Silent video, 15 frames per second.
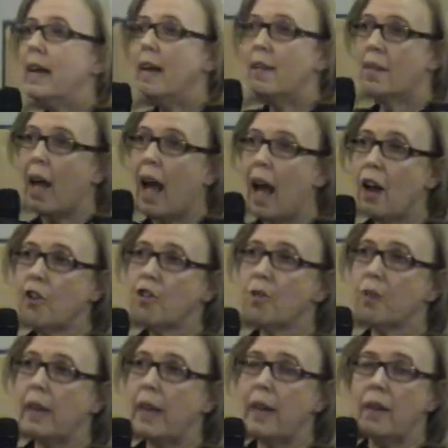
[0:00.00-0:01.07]
is
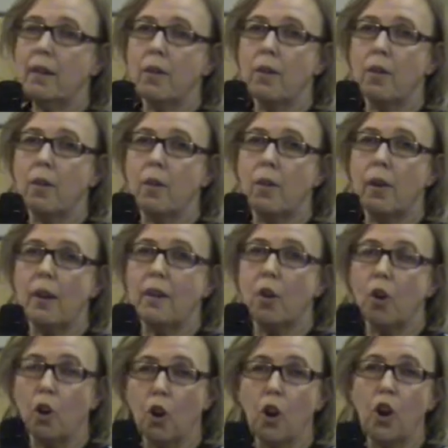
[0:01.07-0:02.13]
actually
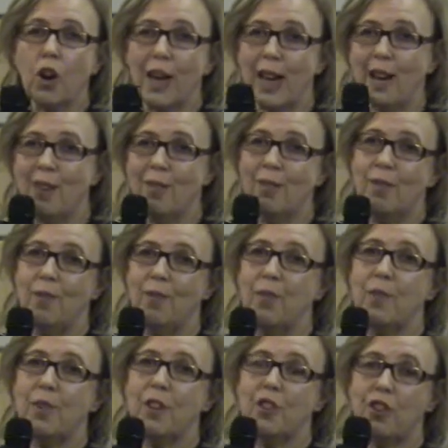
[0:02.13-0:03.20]
hurting
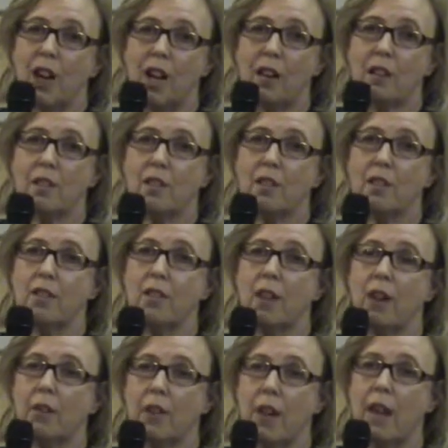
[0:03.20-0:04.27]
the chances
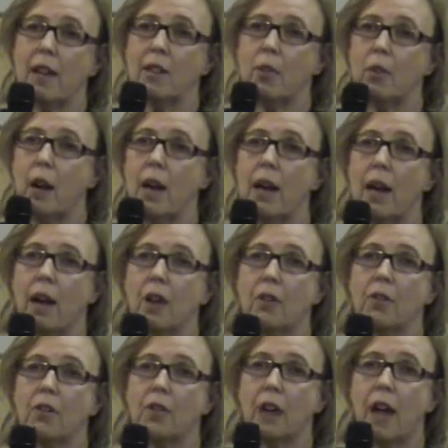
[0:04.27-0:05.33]
of getting the White
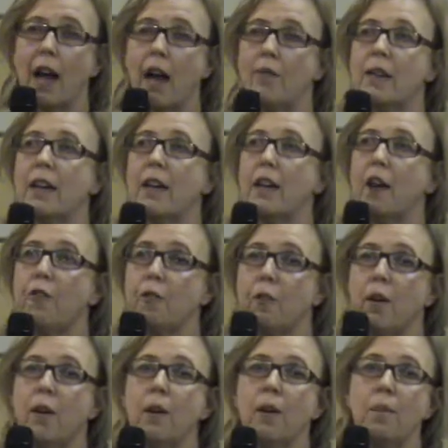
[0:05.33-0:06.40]
House to have
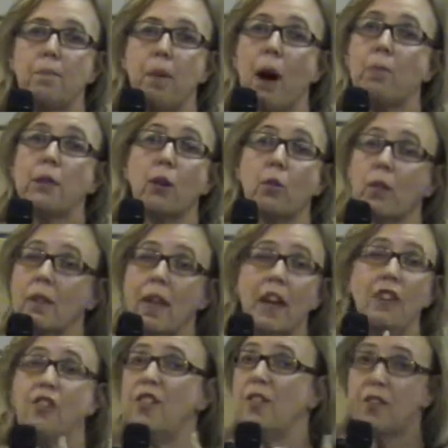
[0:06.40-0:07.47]
enough public
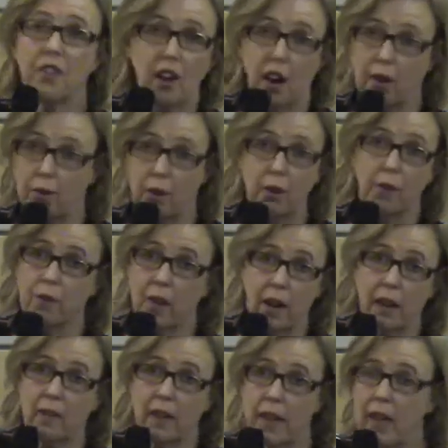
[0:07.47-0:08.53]
relations cover,
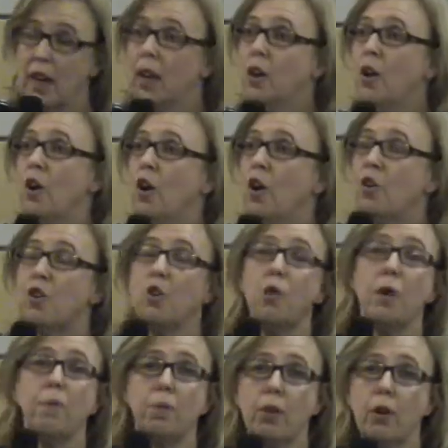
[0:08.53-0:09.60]
frankly, to
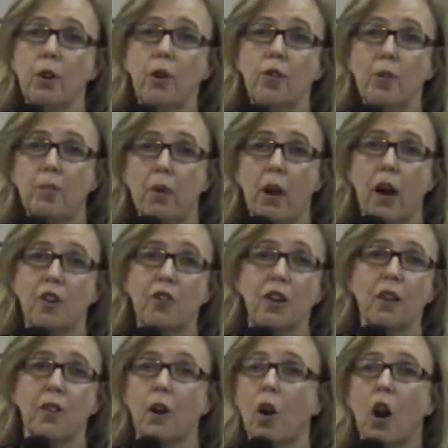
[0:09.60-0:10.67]
approve a
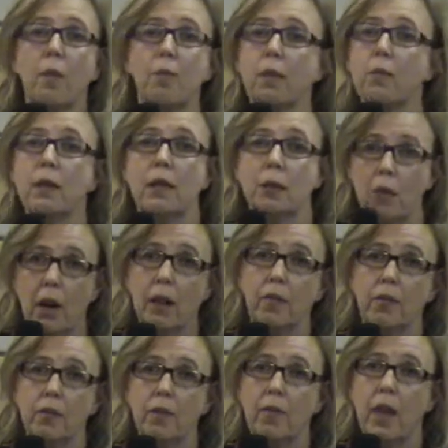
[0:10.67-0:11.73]
project that Harper really
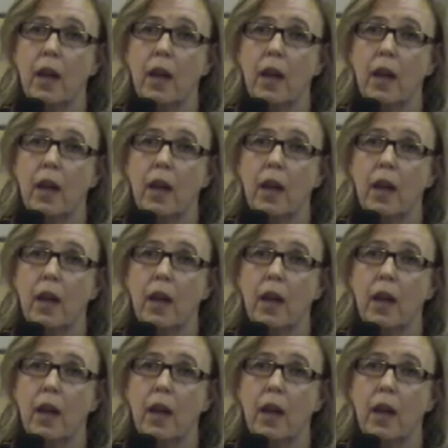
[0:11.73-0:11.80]
wants.